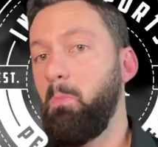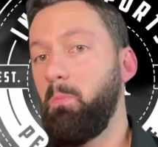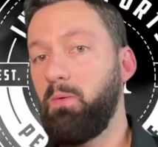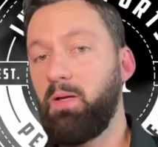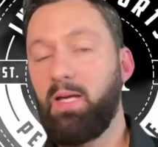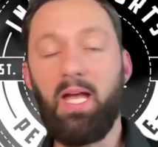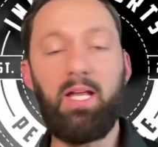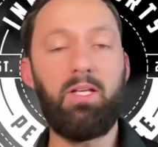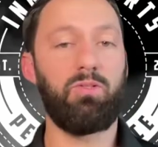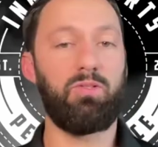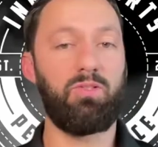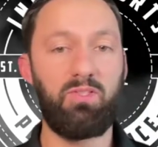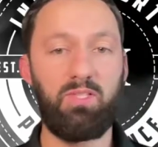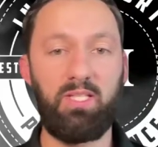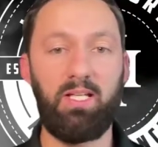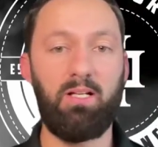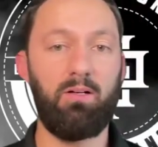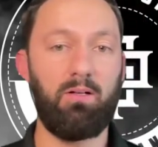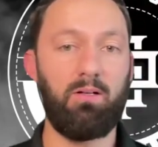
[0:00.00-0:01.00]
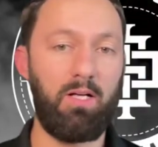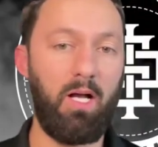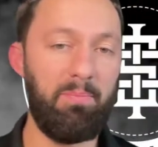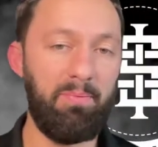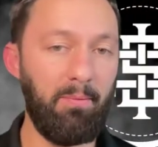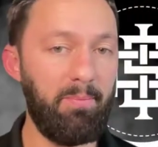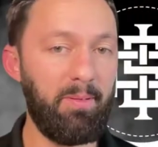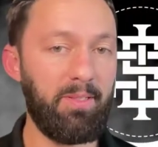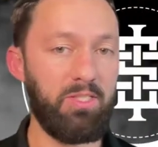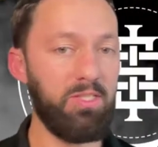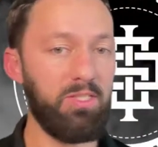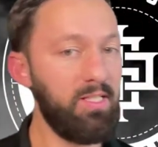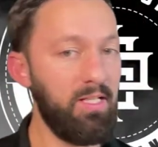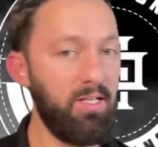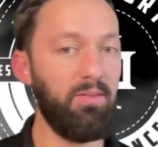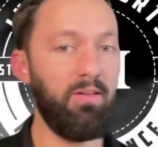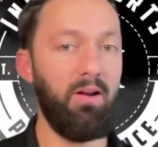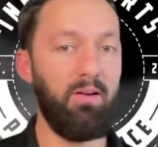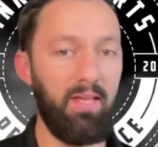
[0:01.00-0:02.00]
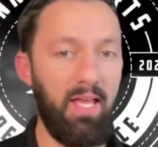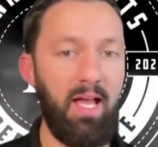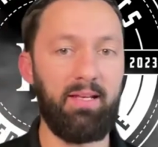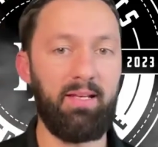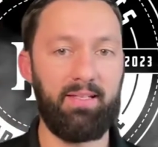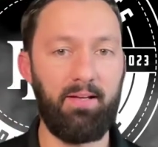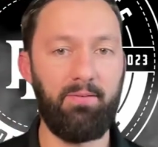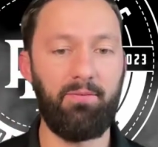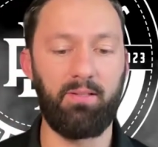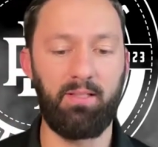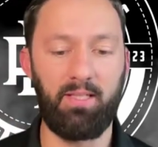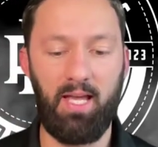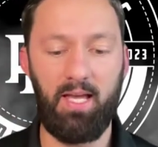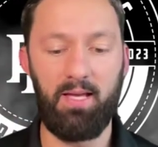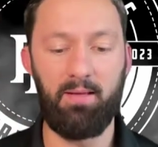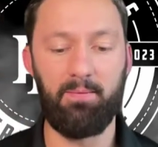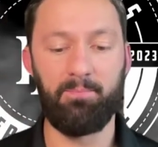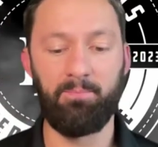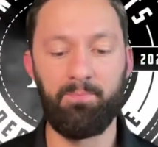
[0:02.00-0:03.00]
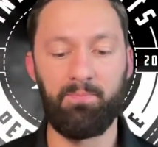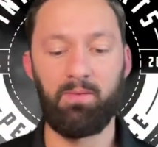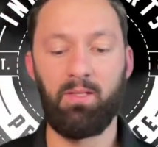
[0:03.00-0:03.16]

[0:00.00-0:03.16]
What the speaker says: Can you steal a couple pitches here and there? Yeah, definitely can.